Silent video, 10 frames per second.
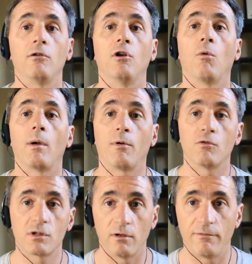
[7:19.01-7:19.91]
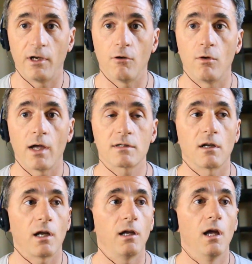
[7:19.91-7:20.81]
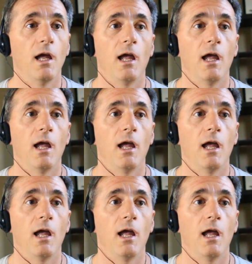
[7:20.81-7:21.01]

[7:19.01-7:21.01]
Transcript: you know I posted a video yesterday,